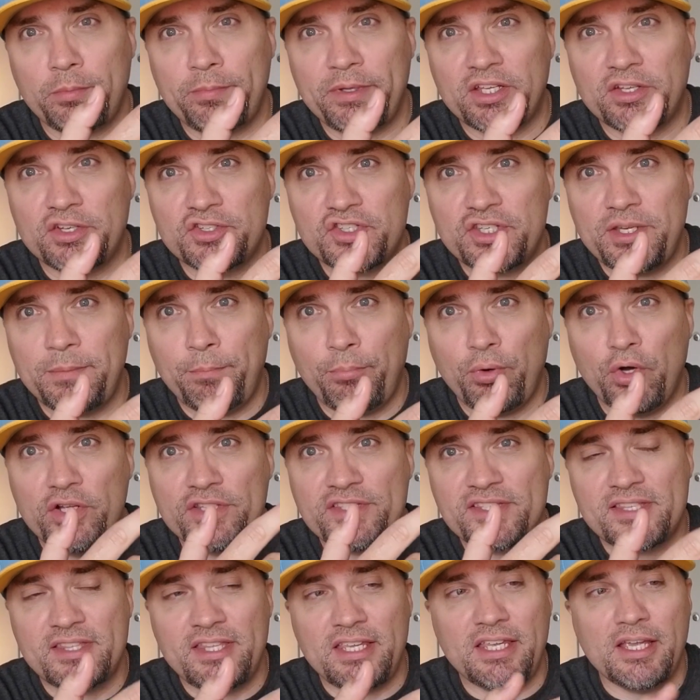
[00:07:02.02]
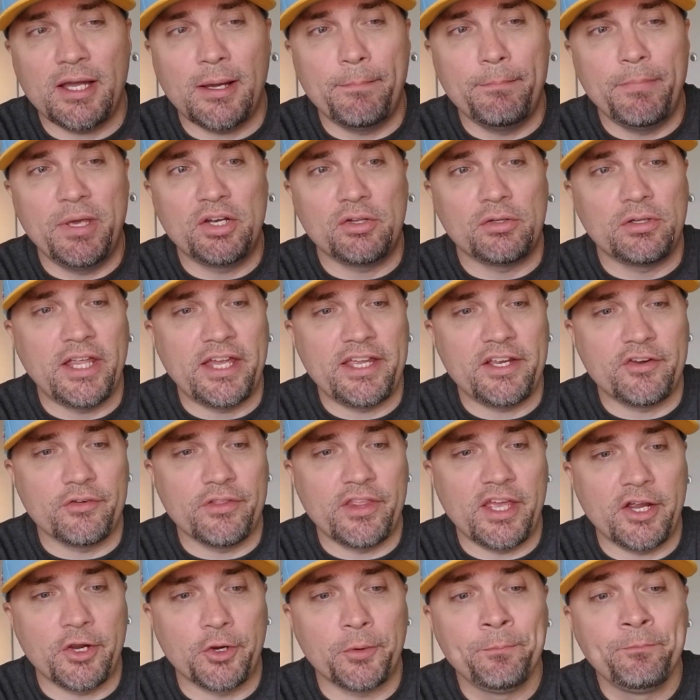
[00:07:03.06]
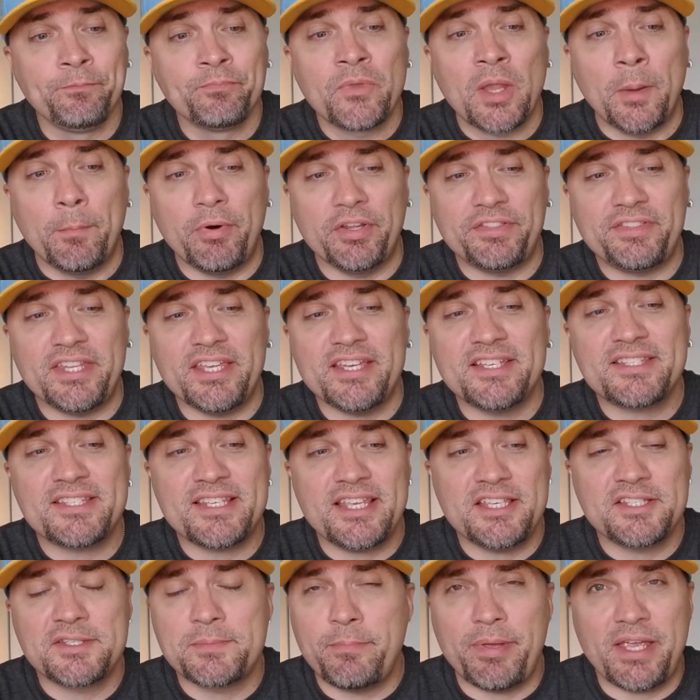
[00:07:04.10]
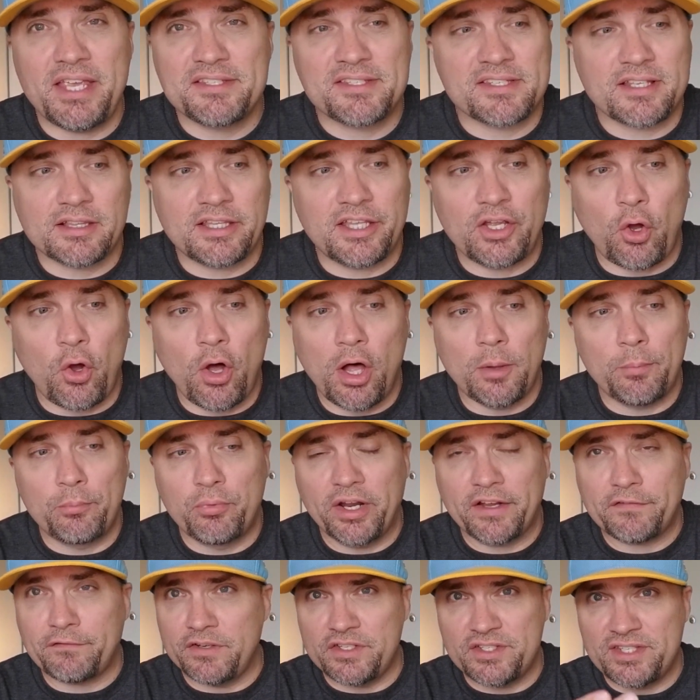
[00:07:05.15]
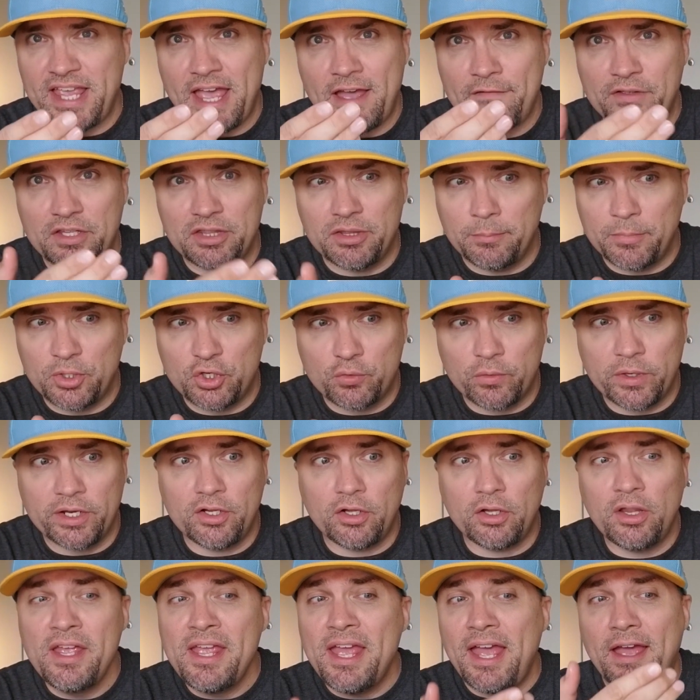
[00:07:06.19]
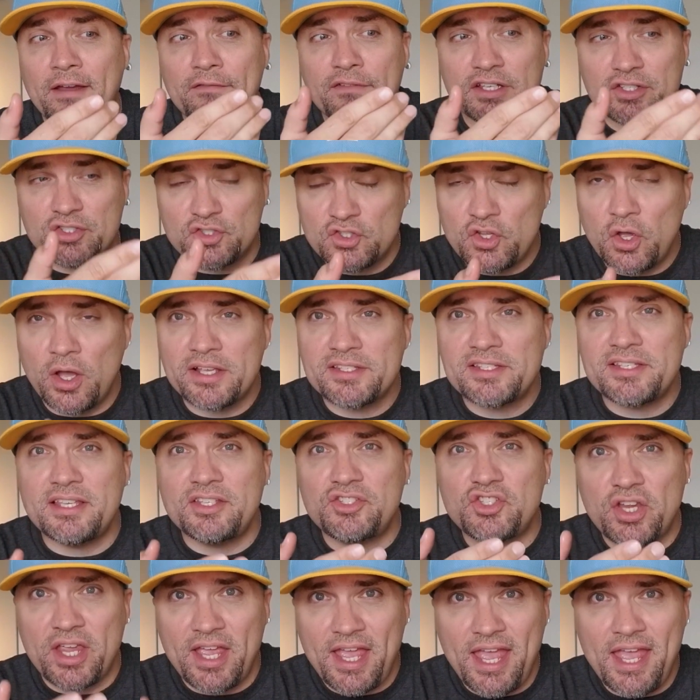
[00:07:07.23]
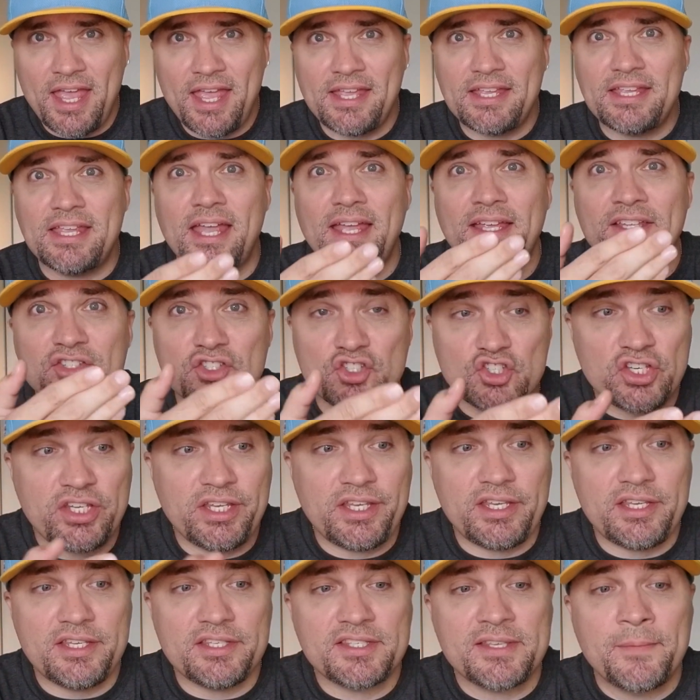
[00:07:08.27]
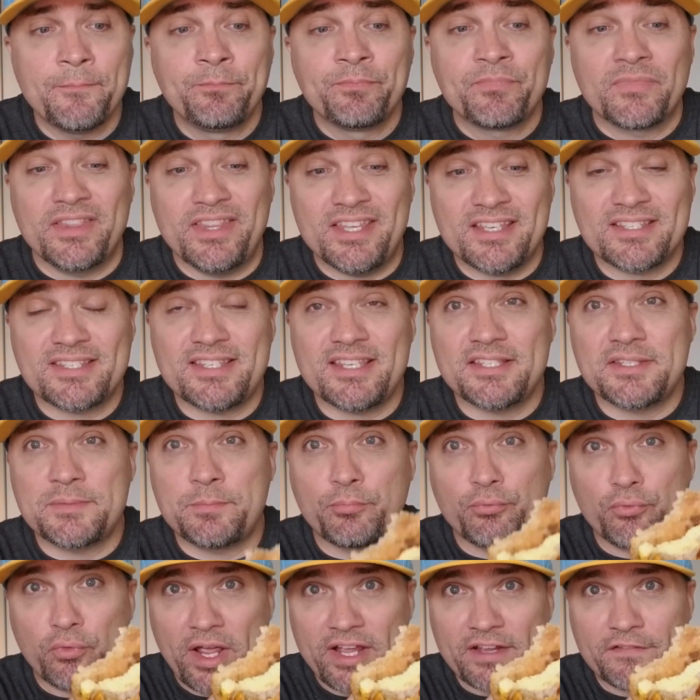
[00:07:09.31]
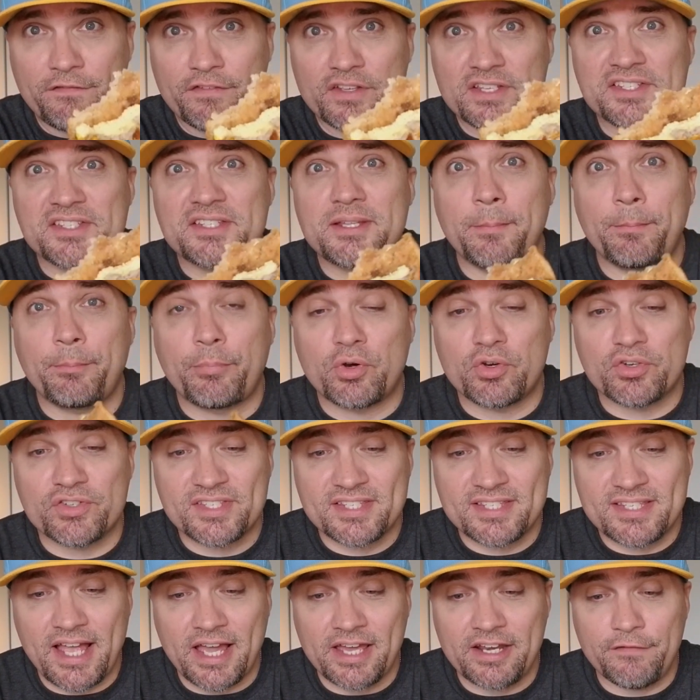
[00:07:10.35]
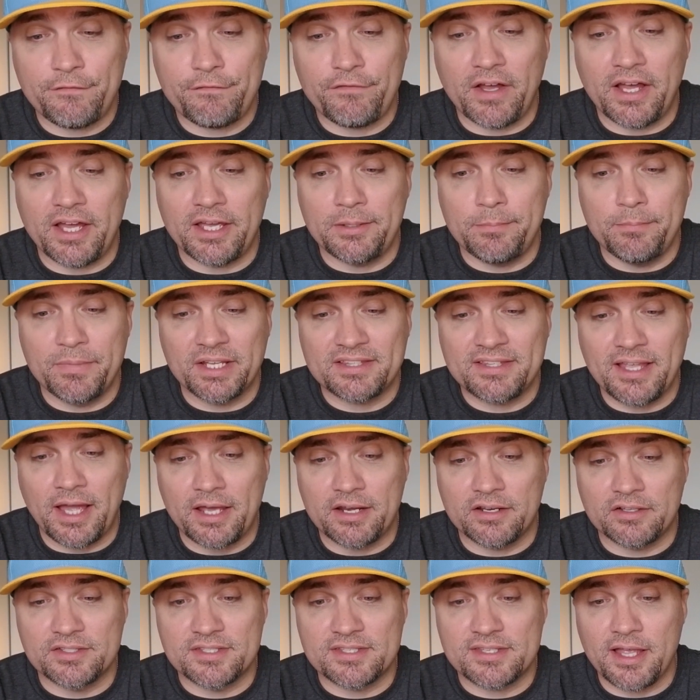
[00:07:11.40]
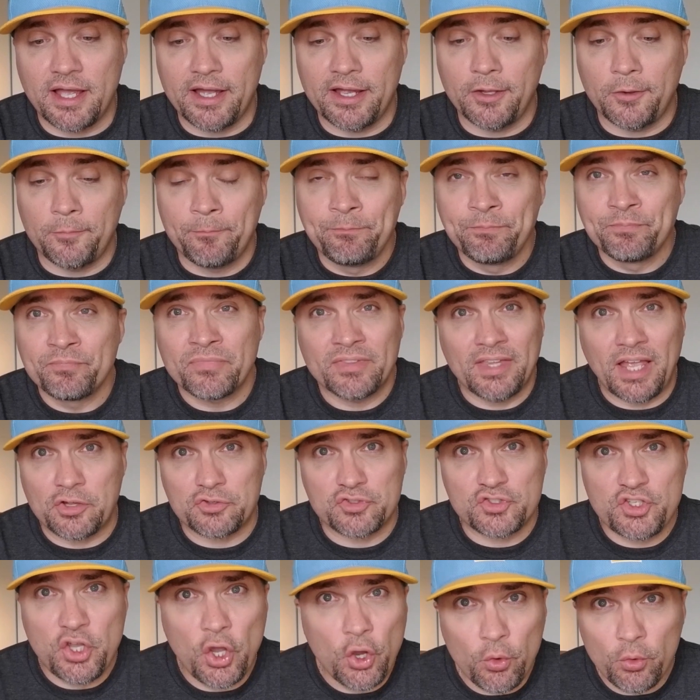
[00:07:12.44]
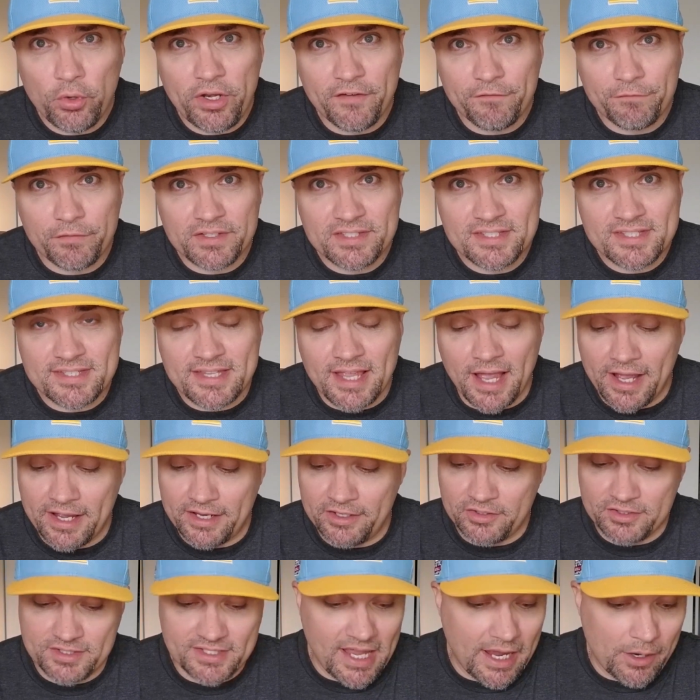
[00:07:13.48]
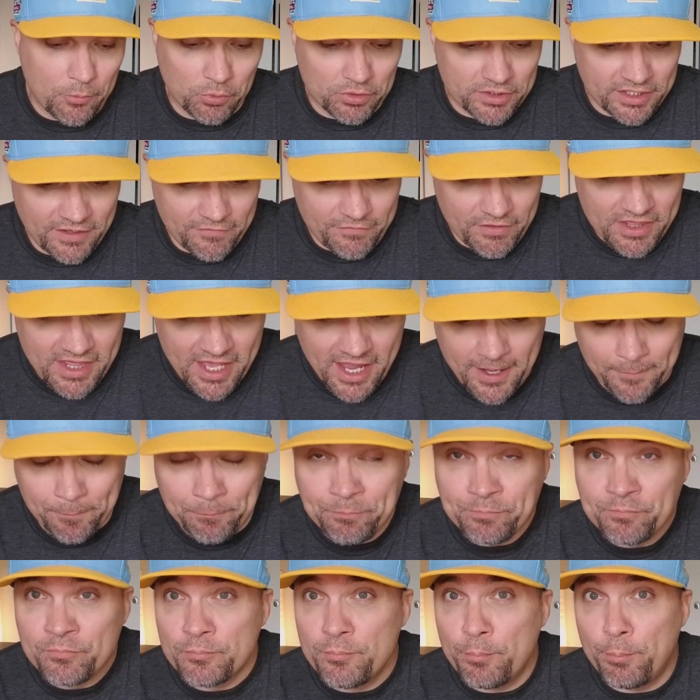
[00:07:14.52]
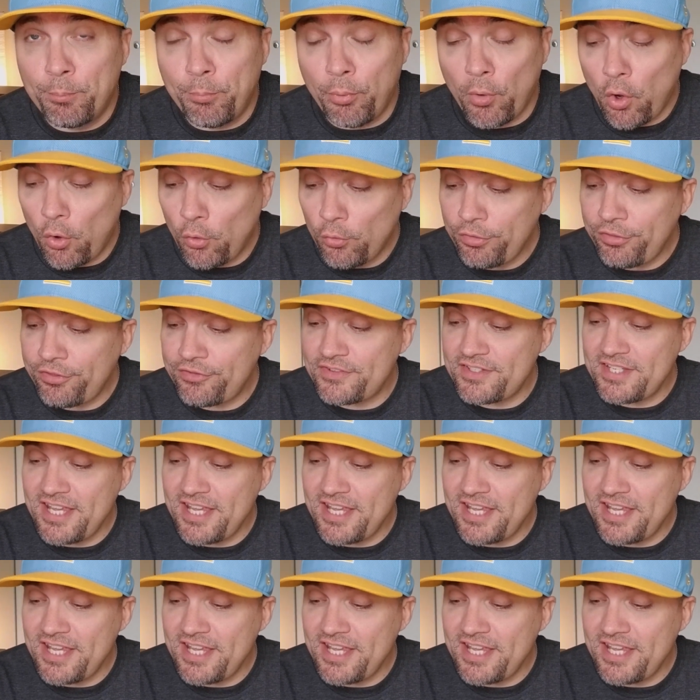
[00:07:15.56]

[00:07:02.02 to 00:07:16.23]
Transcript: because she puts the uh, middle layer there, but this is basically all breakfast. Having the McGriddle, having sausage, egg, and cheese. This is breakfast personified McDonald's style. Now two different styles, I will give you that. Both